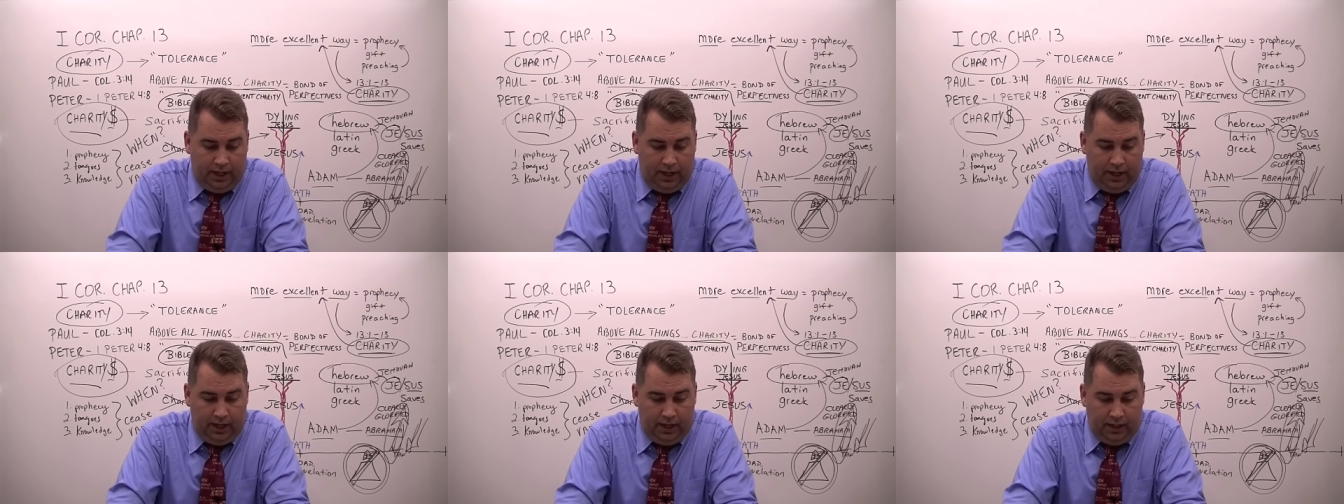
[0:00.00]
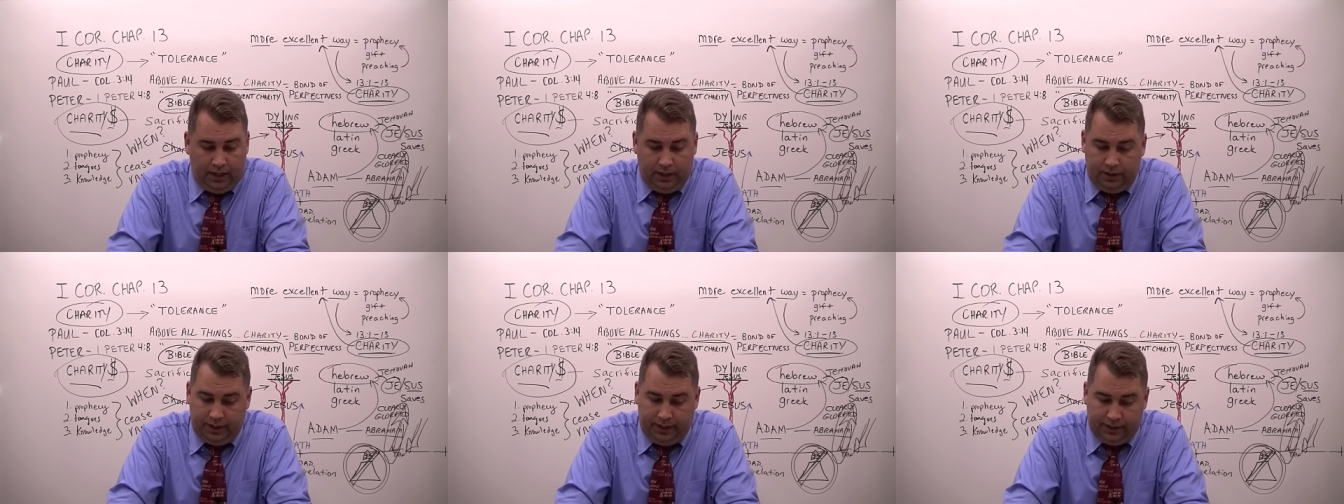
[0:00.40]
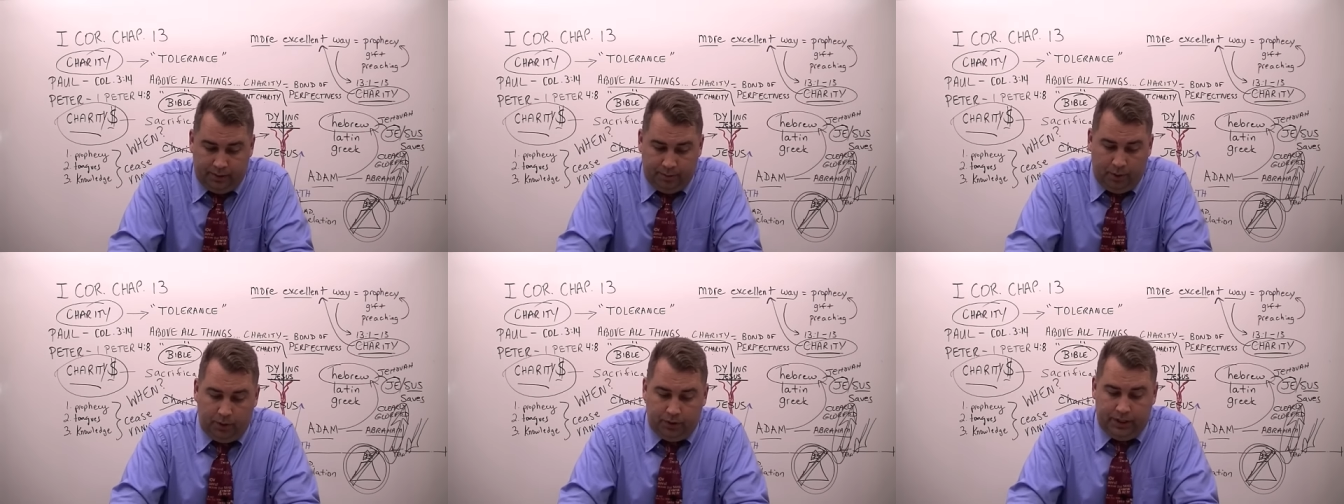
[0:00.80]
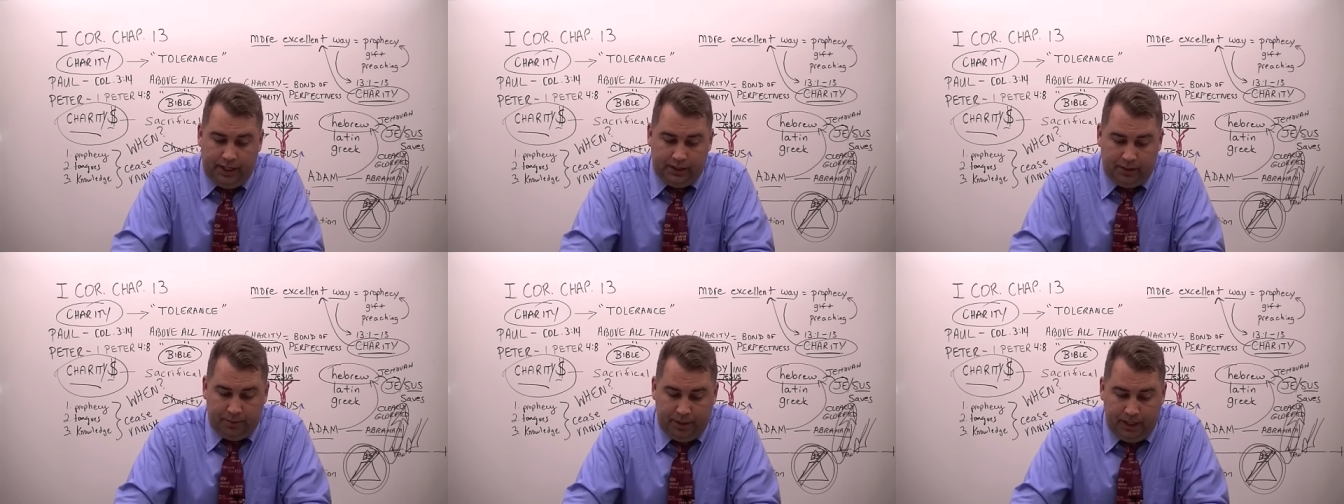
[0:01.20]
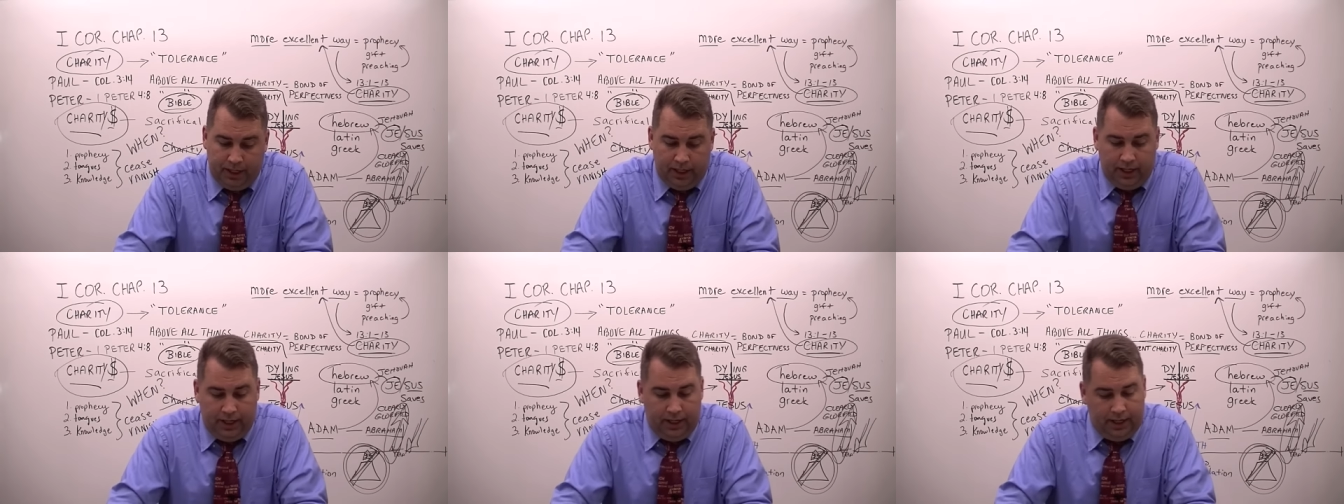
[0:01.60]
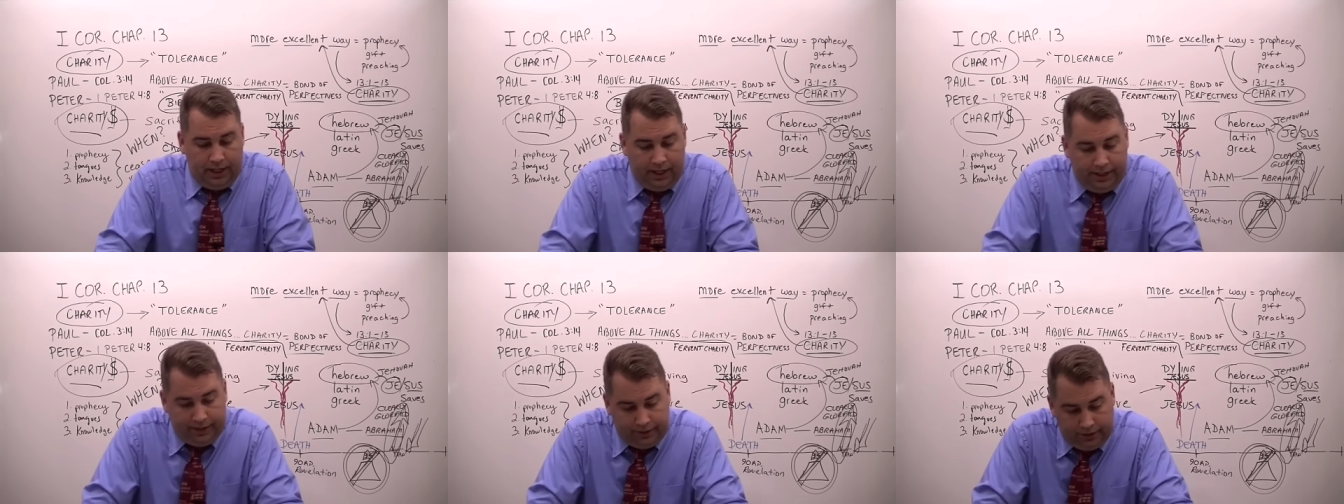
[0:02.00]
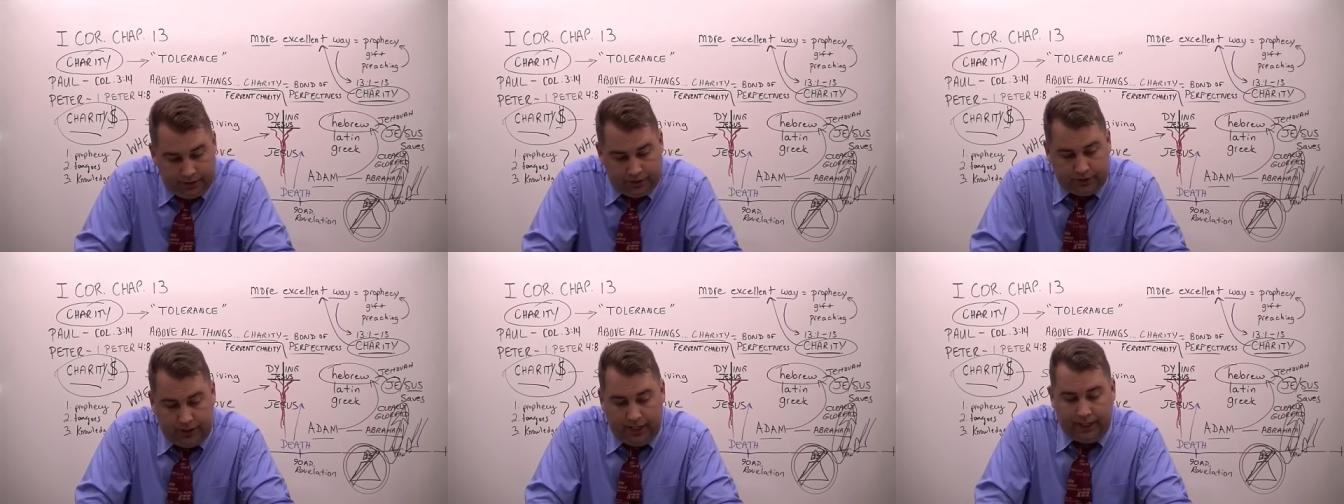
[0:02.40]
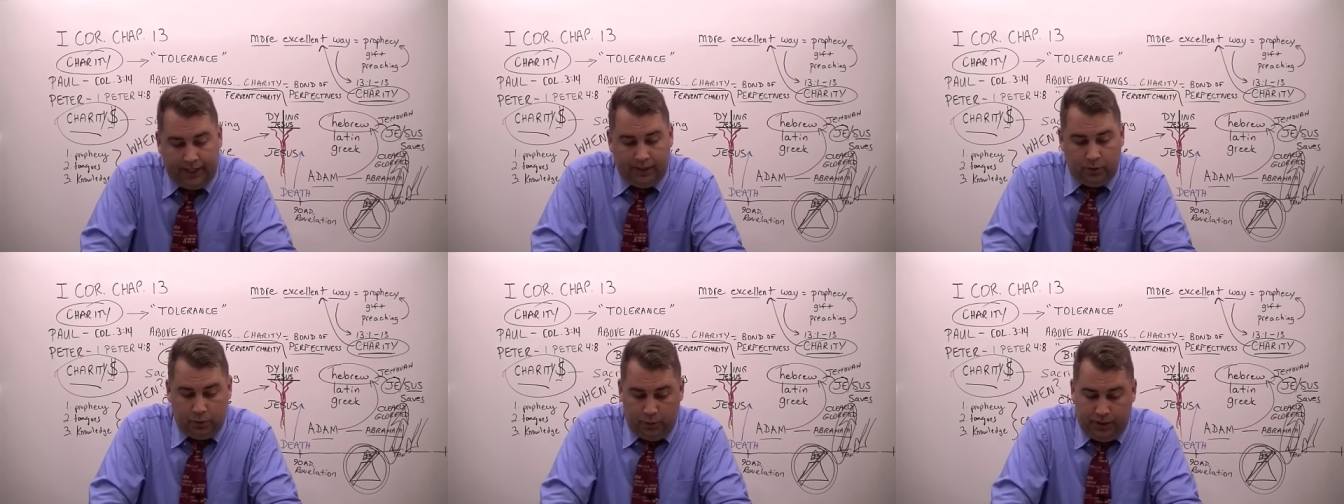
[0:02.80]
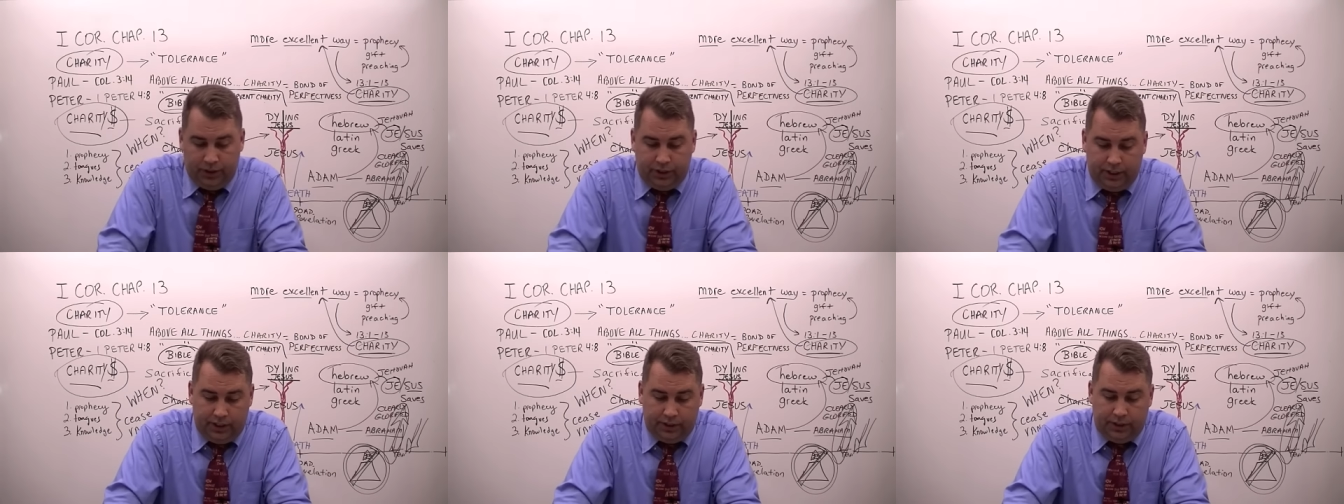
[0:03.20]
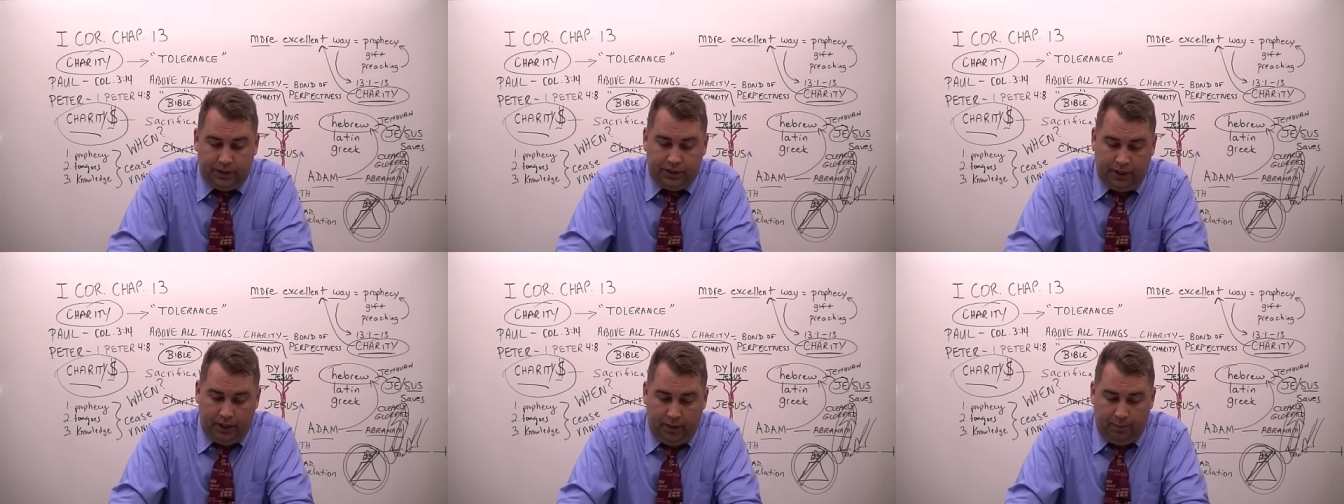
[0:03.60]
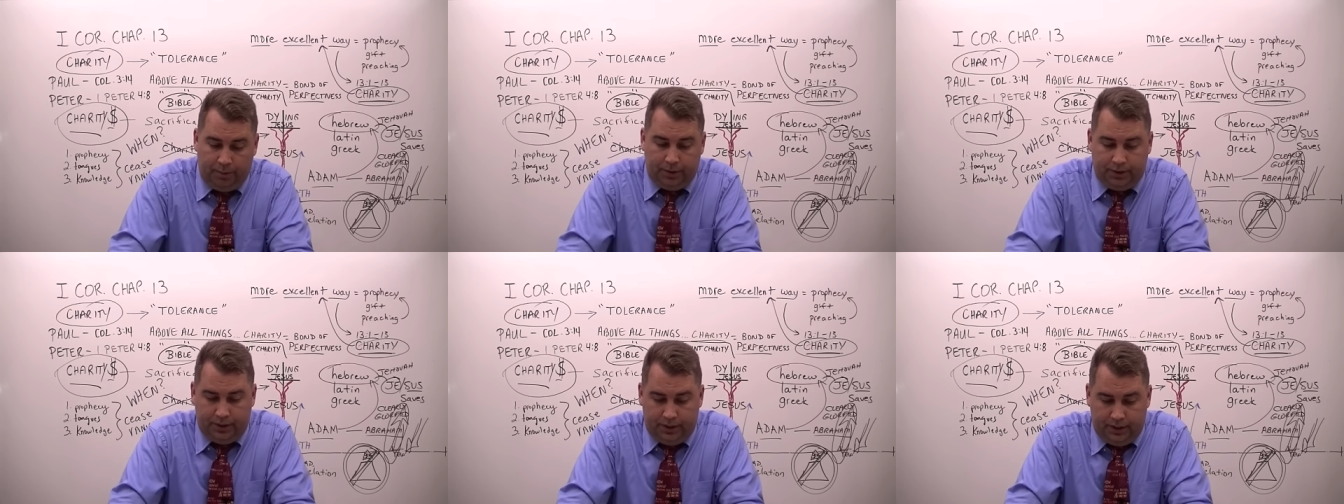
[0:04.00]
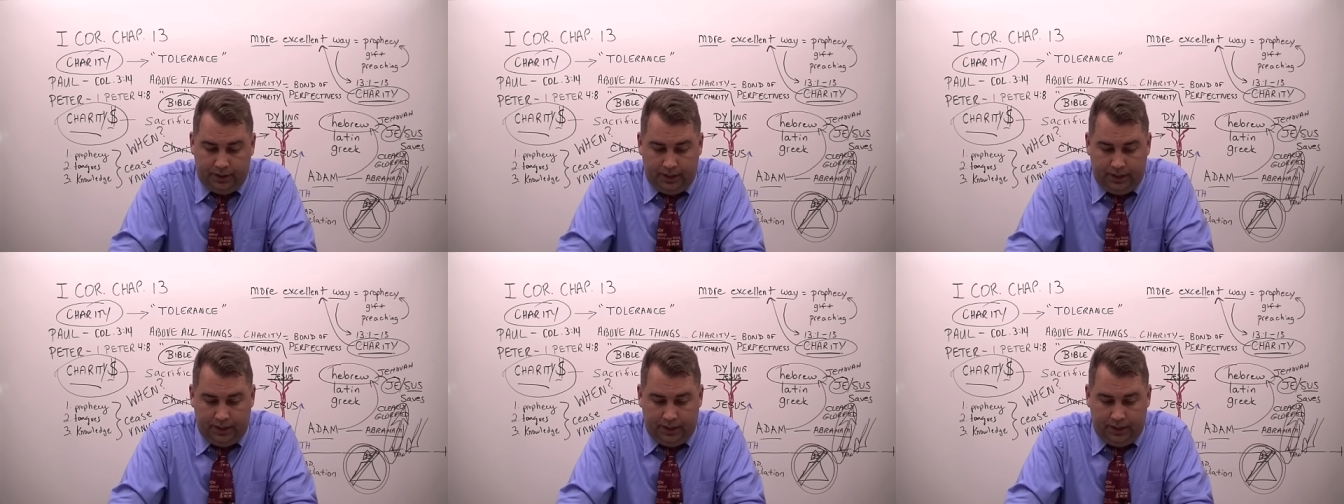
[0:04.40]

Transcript: and I look at some Old Testament, it looks like it's when Jesus comes.